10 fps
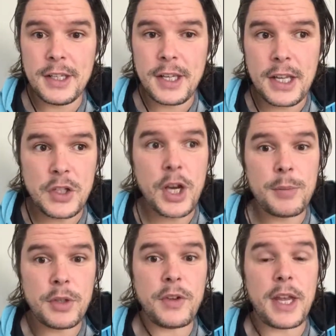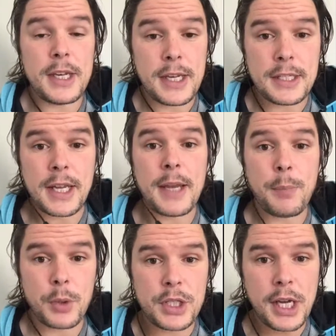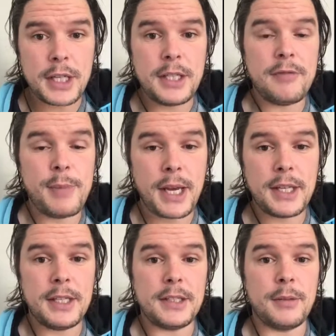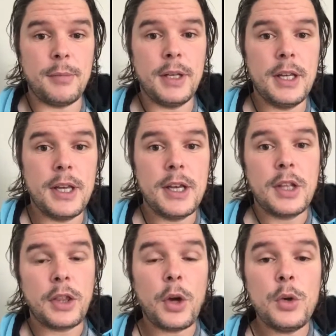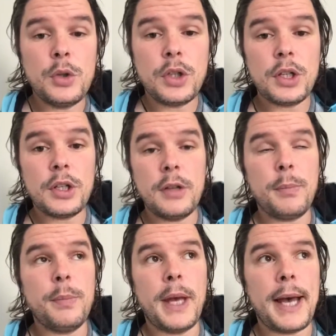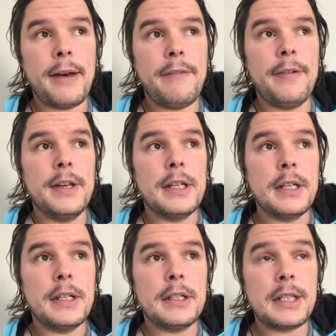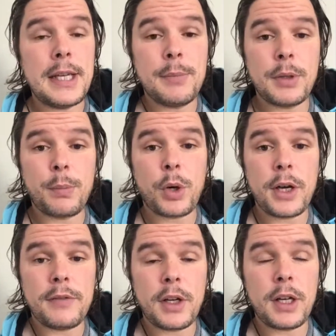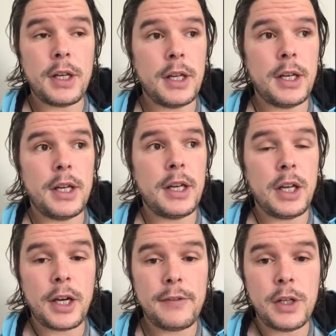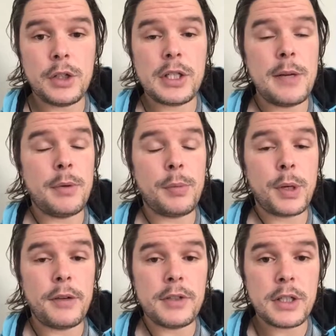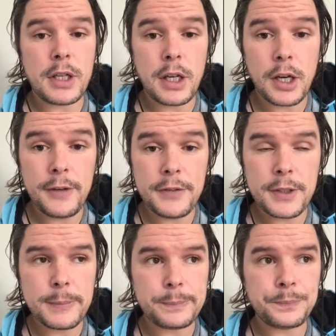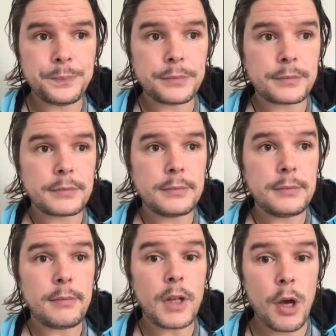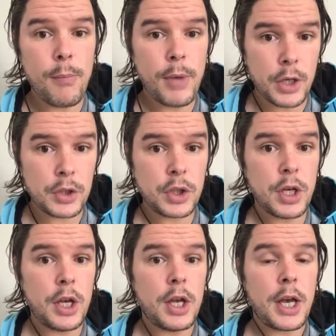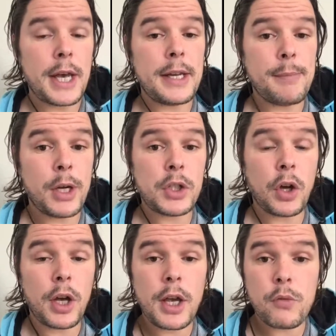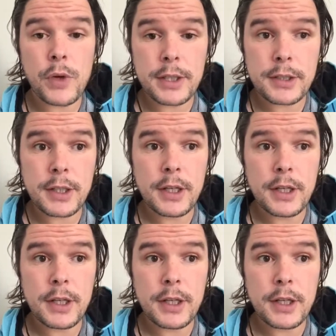In terms of, it is a protective mechanism. Those that have sleep deprived livelihoods, sleep deprived lives, are at a much higher risk